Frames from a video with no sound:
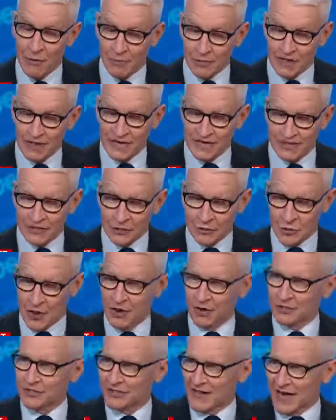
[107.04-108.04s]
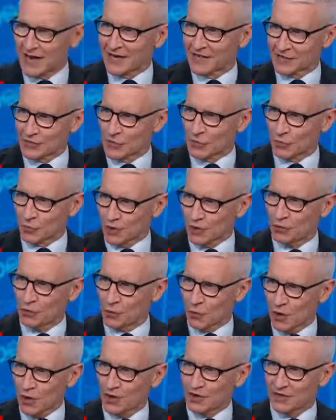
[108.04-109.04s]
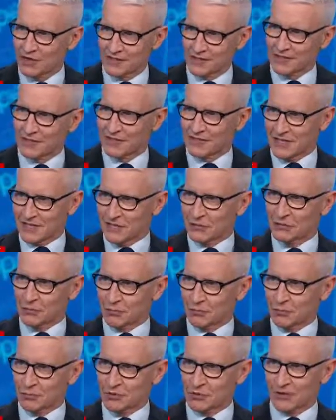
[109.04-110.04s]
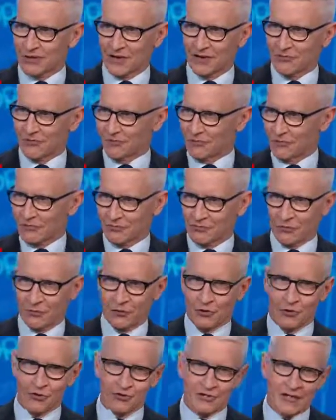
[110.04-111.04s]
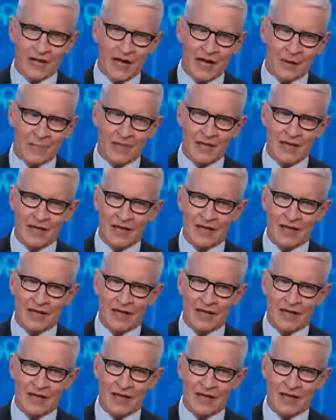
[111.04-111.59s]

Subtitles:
but he swears that is the real one. He has continued to push that for a long time.